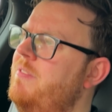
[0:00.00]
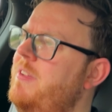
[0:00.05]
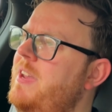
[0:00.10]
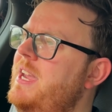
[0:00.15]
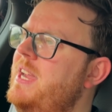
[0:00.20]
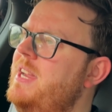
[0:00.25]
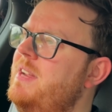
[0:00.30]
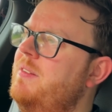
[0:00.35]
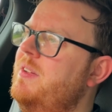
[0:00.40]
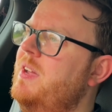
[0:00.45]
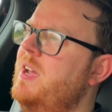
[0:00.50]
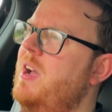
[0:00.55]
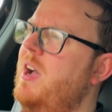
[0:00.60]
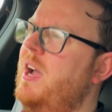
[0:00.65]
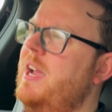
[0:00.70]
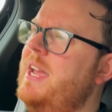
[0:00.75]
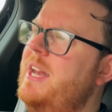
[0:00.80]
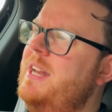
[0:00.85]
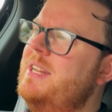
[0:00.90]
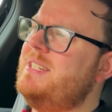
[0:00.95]
EV,
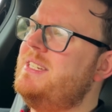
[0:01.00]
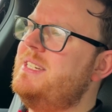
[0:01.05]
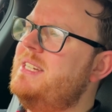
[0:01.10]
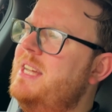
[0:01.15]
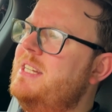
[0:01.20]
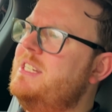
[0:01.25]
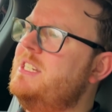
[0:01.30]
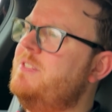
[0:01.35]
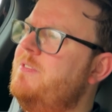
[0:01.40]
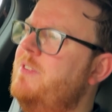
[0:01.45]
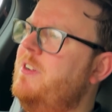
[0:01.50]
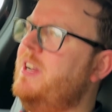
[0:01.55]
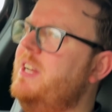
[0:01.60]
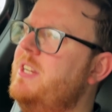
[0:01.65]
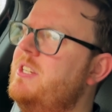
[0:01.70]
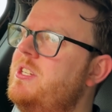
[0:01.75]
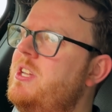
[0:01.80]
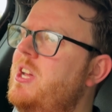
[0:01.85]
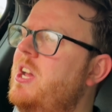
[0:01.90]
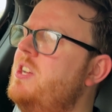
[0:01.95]
I get a
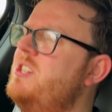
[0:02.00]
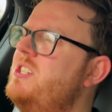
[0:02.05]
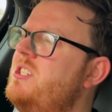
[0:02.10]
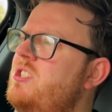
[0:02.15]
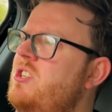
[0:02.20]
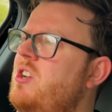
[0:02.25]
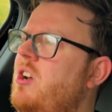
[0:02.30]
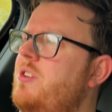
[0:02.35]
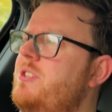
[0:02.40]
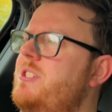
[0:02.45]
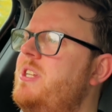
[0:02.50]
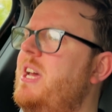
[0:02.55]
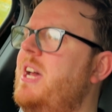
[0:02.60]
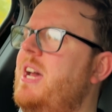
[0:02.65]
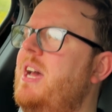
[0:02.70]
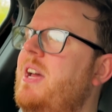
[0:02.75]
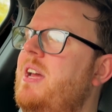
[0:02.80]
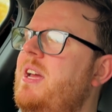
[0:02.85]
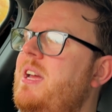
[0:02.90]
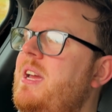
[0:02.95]
satisfying surge. It's not
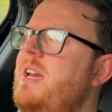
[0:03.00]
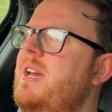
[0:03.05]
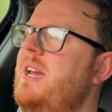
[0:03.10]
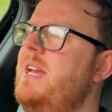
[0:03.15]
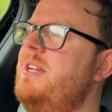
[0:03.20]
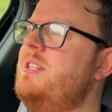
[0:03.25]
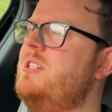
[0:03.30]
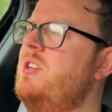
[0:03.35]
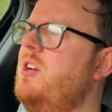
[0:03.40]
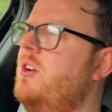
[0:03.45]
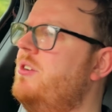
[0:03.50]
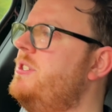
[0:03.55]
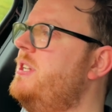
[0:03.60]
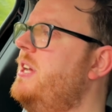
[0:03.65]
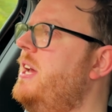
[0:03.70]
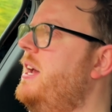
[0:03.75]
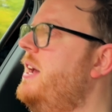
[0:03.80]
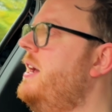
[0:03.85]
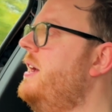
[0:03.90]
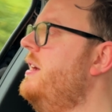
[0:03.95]

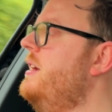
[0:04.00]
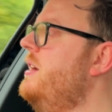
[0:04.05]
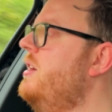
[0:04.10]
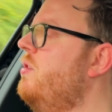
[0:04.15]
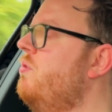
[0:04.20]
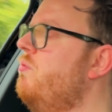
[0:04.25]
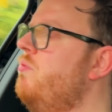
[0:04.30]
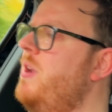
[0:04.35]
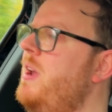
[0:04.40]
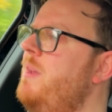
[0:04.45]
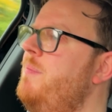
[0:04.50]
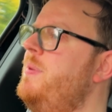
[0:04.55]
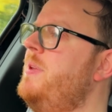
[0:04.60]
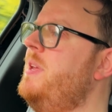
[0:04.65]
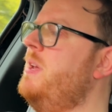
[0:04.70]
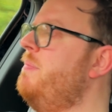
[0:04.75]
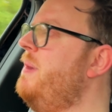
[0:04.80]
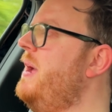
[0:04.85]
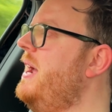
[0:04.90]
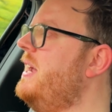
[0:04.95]
a rip
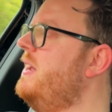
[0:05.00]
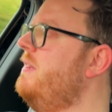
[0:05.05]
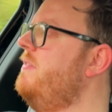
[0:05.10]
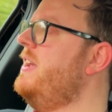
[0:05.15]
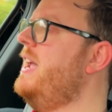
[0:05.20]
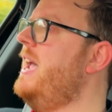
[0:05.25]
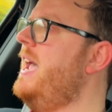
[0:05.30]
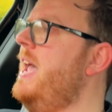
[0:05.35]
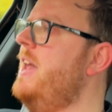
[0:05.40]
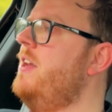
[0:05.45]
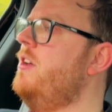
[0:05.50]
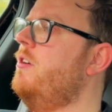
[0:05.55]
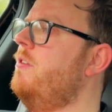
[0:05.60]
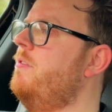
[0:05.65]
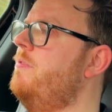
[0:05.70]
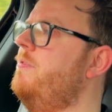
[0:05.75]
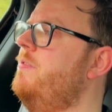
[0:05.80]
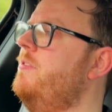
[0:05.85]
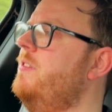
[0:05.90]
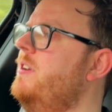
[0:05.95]
your back of your head off,
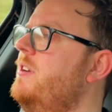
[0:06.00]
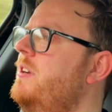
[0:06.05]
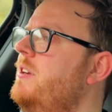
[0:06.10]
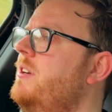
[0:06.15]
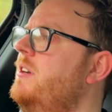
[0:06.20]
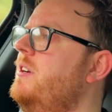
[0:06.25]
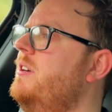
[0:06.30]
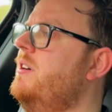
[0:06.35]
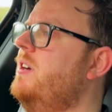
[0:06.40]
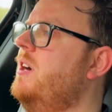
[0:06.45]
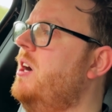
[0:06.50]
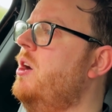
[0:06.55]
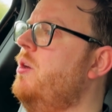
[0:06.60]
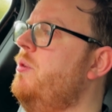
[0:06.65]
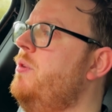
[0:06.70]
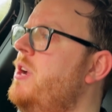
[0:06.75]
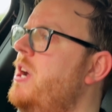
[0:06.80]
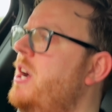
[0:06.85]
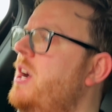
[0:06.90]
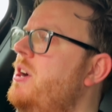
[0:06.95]

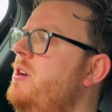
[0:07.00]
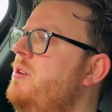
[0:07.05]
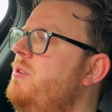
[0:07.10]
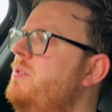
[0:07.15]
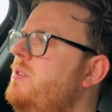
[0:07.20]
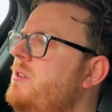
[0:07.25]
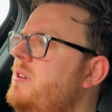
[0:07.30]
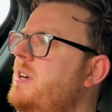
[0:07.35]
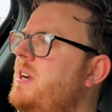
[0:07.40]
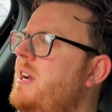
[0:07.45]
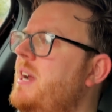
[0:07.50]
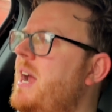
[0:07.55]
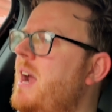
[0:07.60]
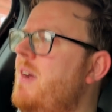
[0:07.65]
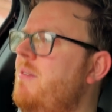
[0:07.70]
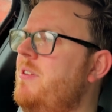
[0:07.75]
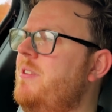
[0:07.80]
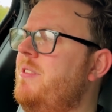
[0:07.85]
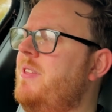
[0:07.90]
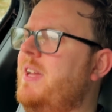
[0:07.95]
oh no,
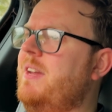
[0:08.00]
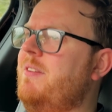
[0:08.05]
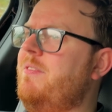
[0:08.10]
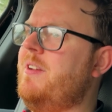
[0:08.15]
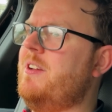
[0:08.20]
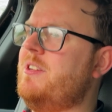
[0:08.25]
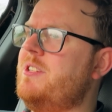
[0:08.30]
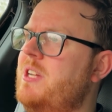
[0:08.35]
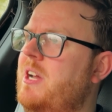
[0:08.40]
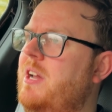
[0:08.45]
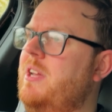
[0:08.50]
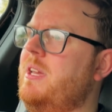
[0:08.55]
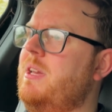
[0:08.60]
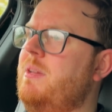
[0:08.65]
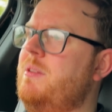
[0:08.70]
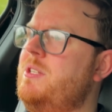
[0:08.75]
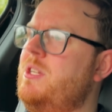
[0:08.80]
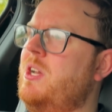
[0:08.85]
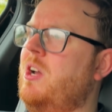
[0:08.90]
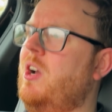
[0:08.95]
everything feels like
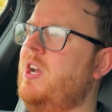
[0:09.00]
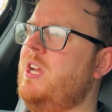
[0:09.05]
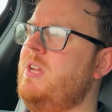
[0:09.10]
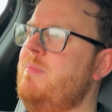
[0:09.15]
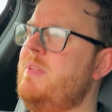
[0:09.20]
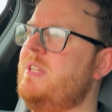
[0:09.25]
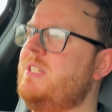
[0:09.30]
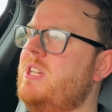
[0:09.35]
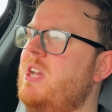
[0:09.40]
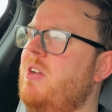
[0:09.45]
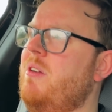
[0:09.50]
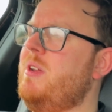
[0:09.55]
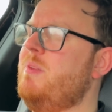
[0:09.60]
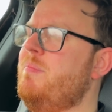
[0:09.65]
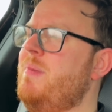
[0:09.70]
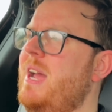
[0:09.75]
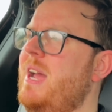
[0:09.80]
time is going